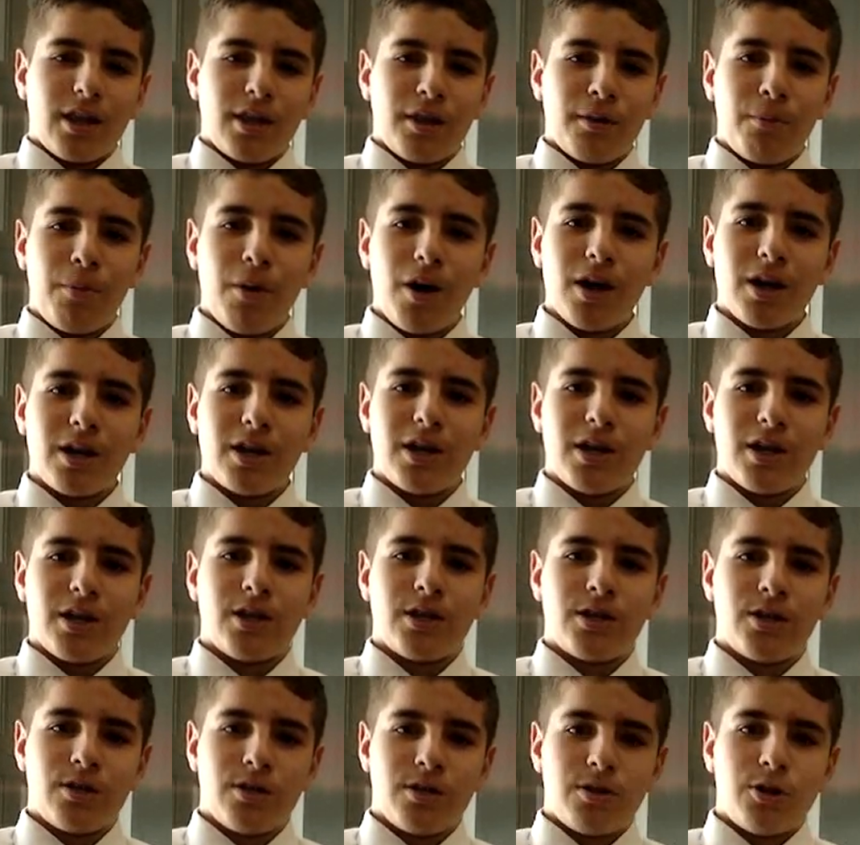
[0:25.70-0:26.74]
The bug
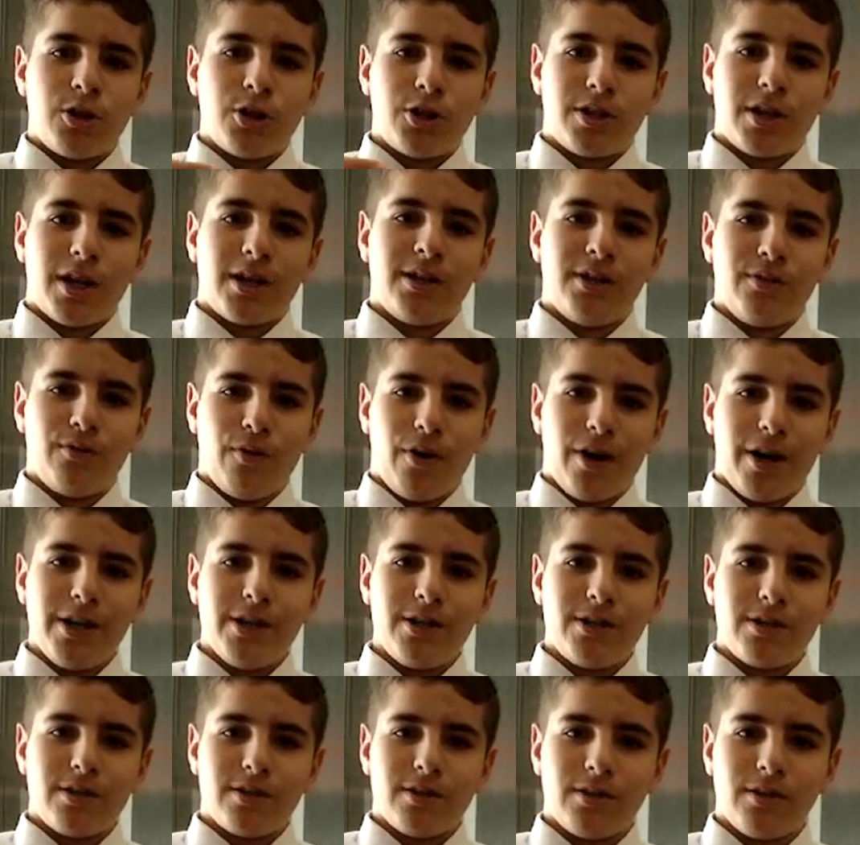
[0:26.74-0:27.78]
is just a
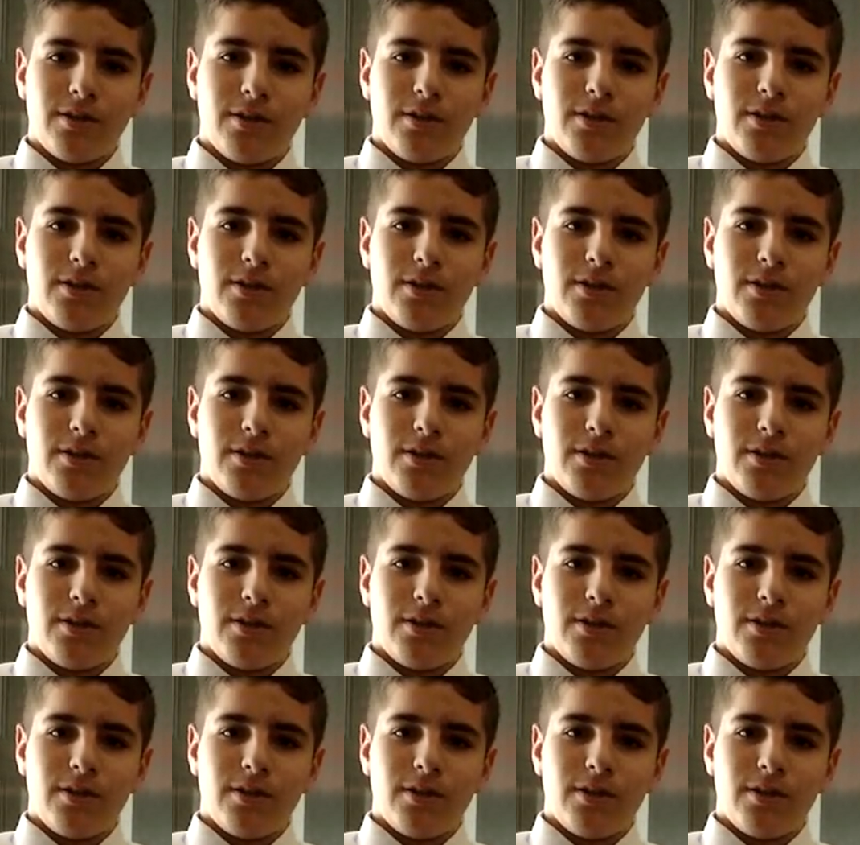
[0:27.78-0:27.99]
device.